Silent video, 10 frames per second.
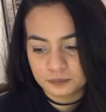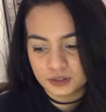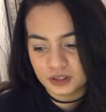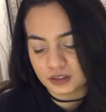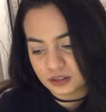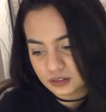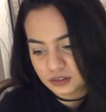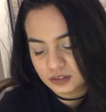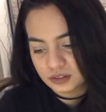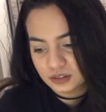I
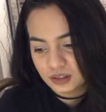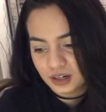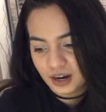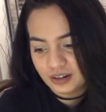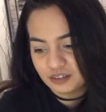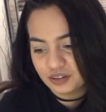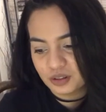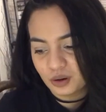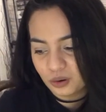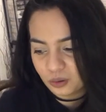don't even
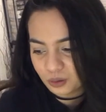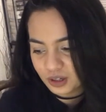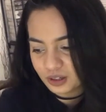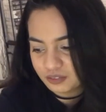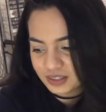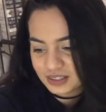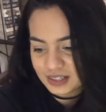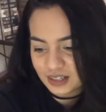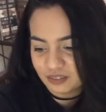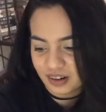know. All of this is
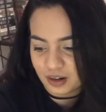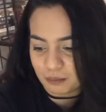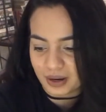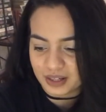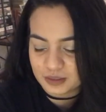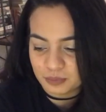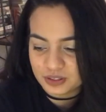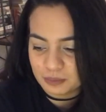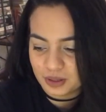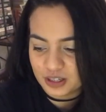kind of like a mess,
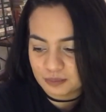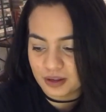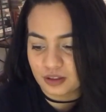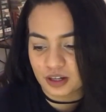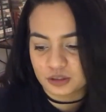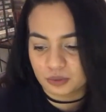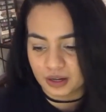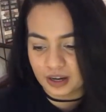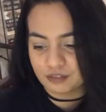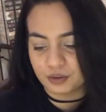mostly because my thoughts were
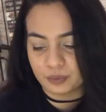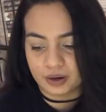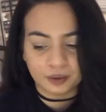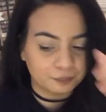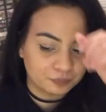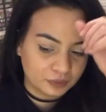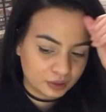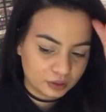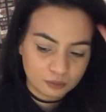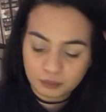like everywhere.
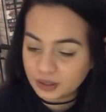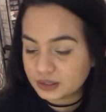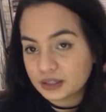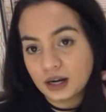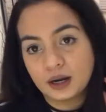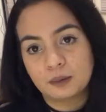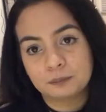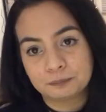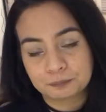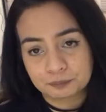But
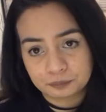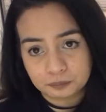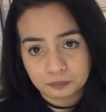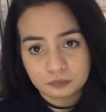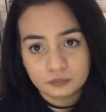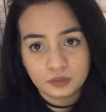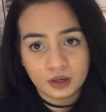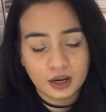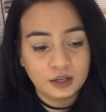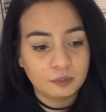
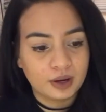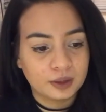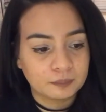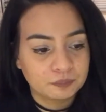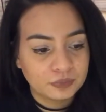anyway,